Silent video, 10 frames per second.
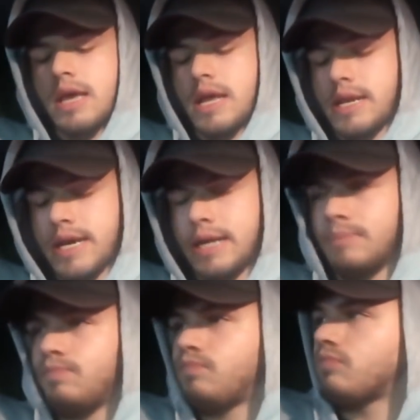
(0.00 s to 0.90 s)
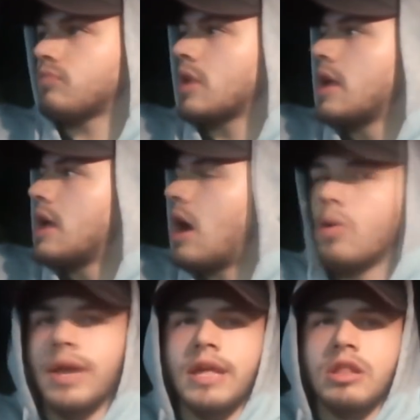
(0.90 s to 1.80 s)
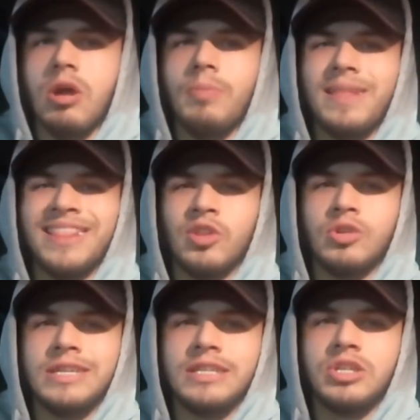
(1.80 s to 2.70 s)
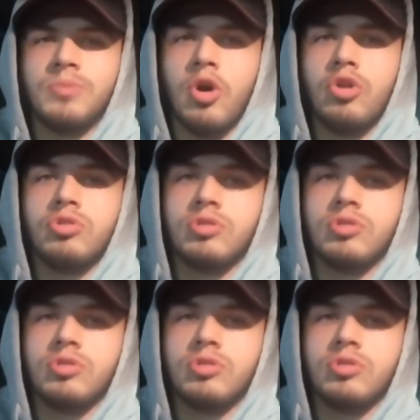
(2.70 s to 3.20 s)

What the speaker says: And then I'll get this up and loaded tomorrow,